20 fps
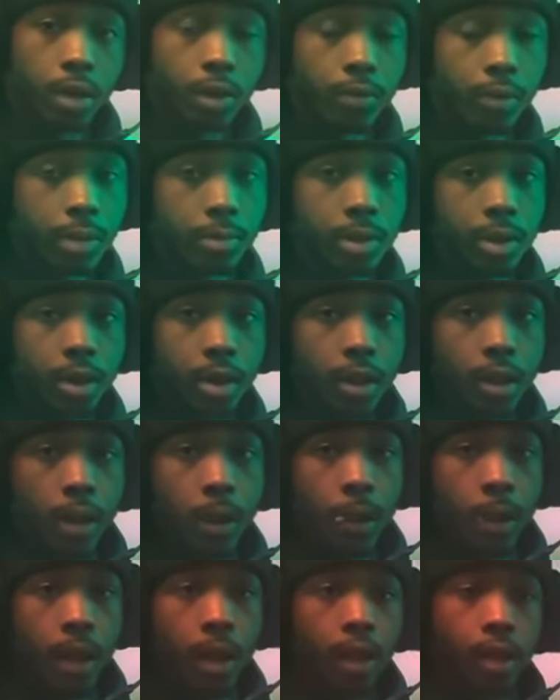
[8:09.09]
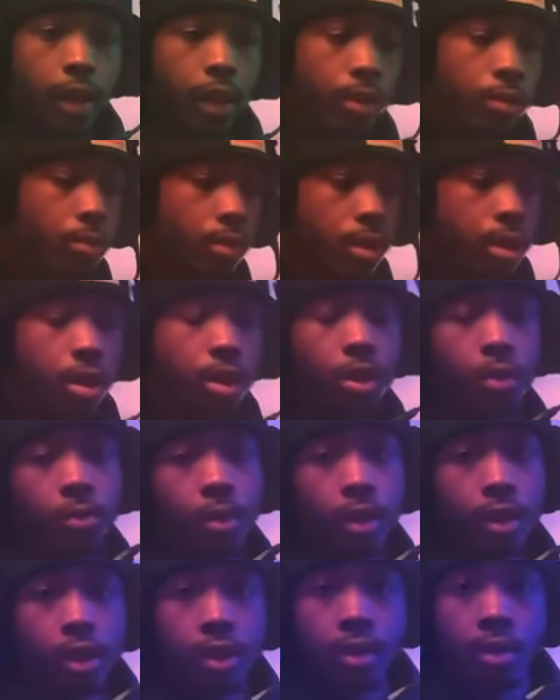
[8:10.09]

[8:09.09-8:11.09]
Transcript: You know what I'm saying? Like, you can still work and